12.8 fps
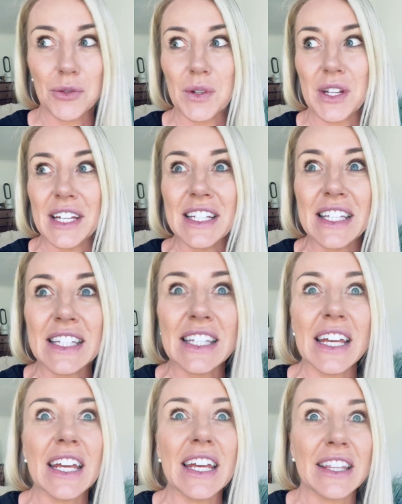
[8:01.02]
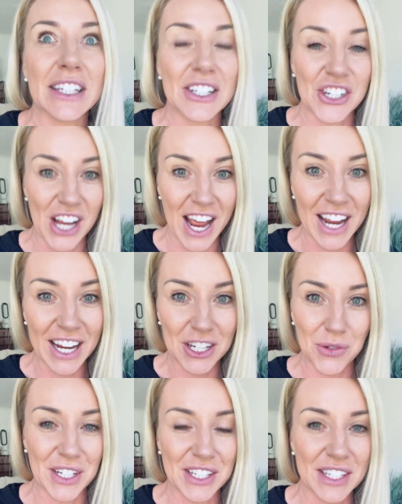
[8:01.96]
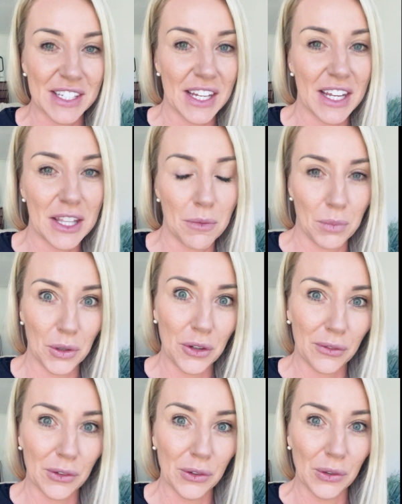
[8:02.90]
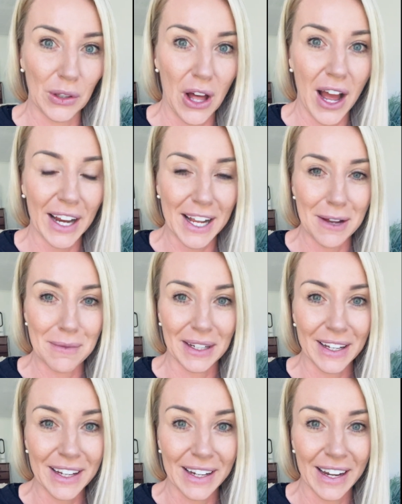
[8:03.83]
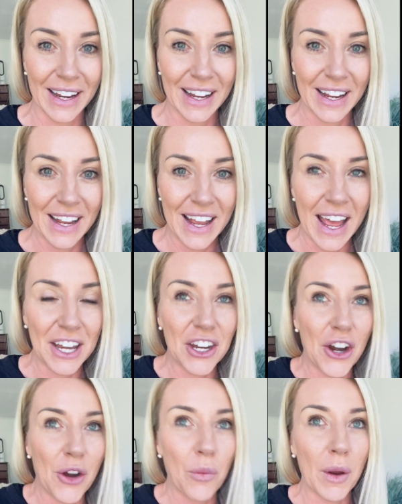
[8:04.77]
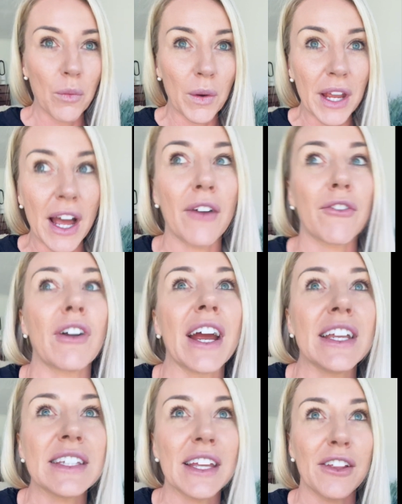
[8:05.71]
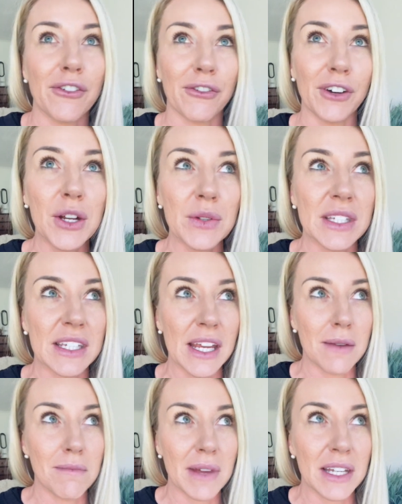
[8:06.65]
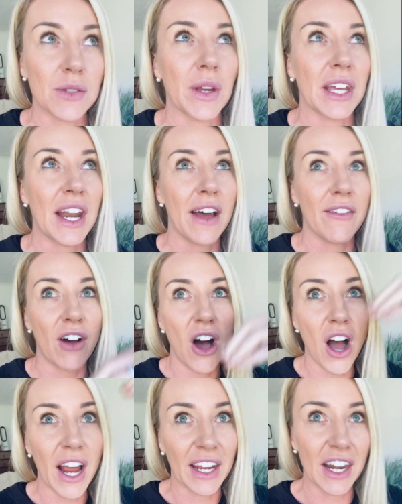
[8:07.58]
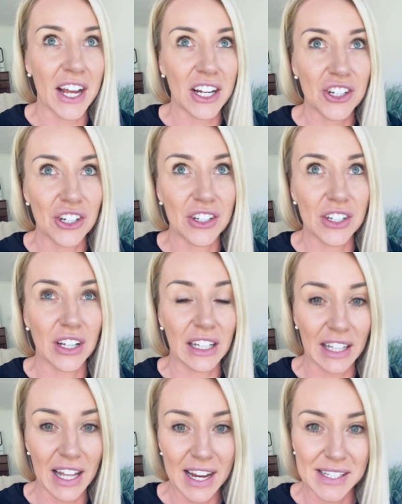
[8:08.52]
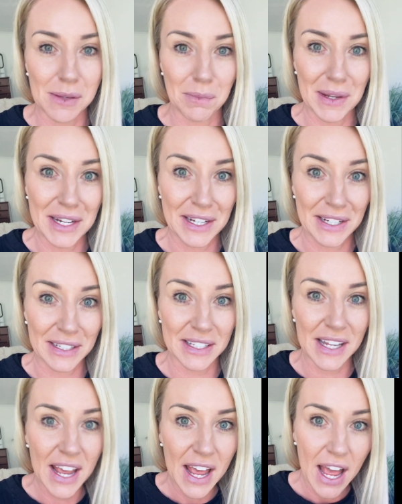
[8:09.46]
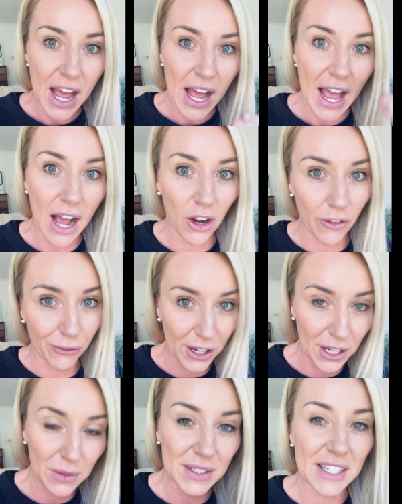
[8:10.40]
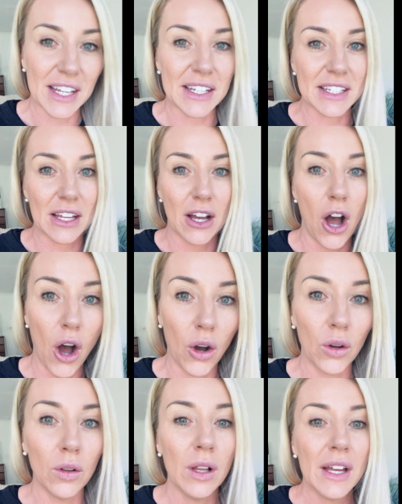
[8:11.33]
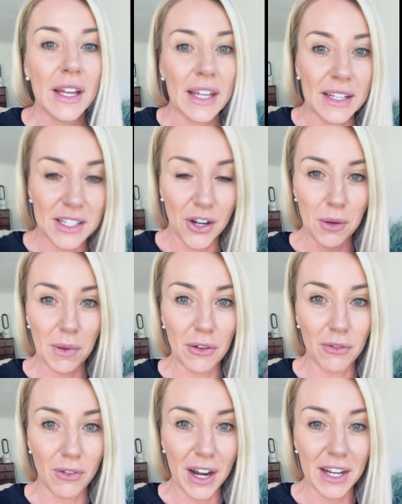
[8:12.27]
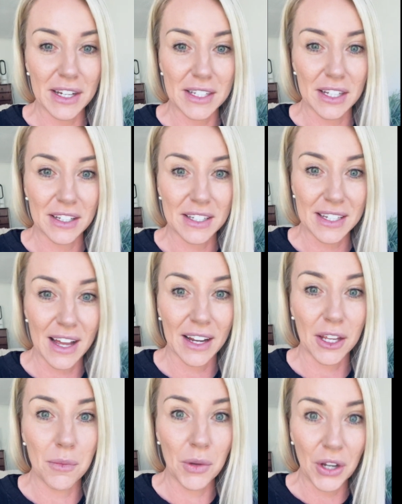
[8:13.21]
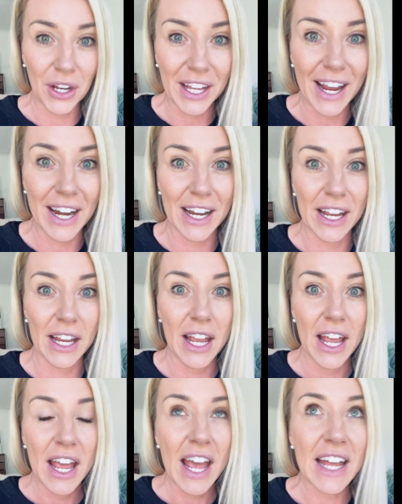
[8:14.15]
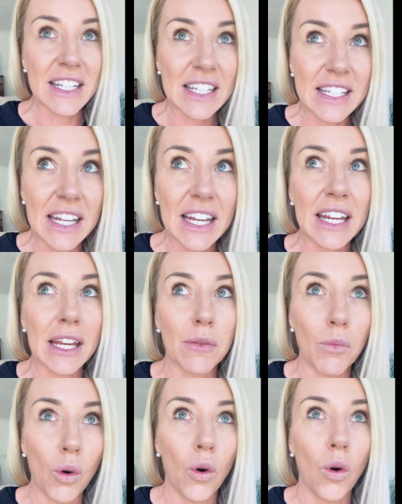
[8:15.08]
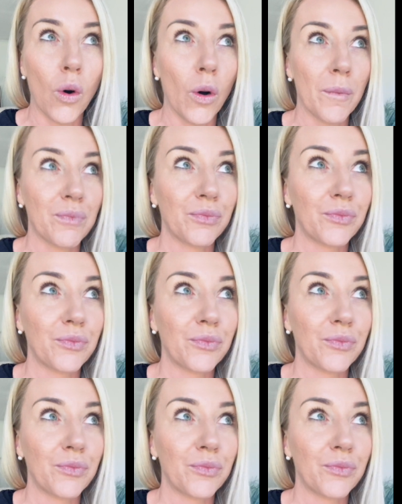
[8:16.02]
we can see the change. We can see the beautiful light coming in. And when we are raising the frequency, it means we can have high connection to galactic beings. Our frequency as a whole is going to be ready to start communicating and seeing more